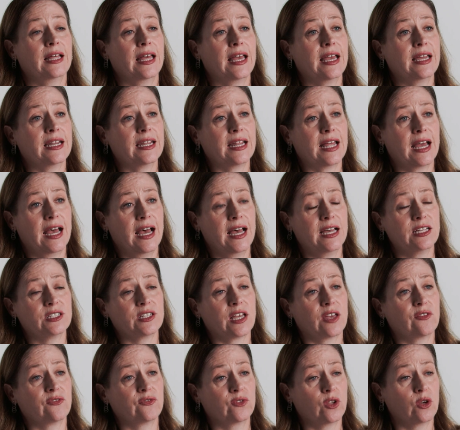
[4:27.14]
And it has
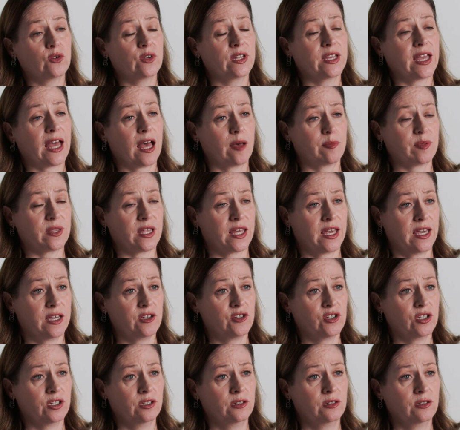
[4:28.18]
a floating
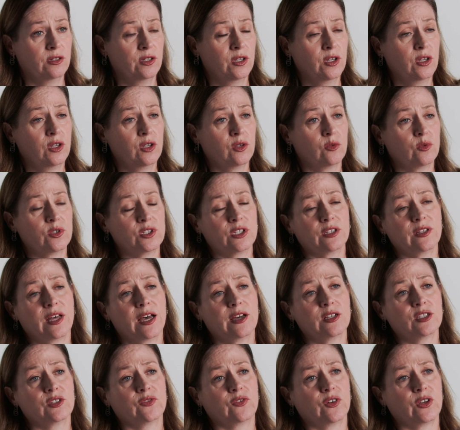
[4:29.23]
application, which
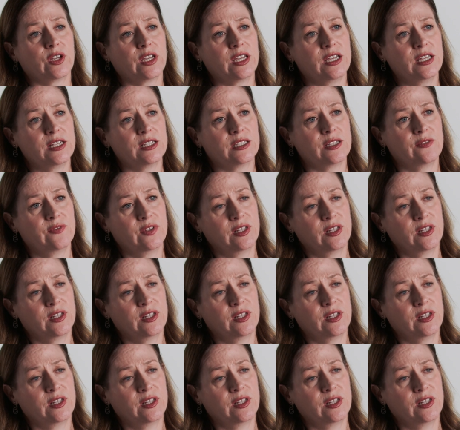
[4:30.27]
allows for ease of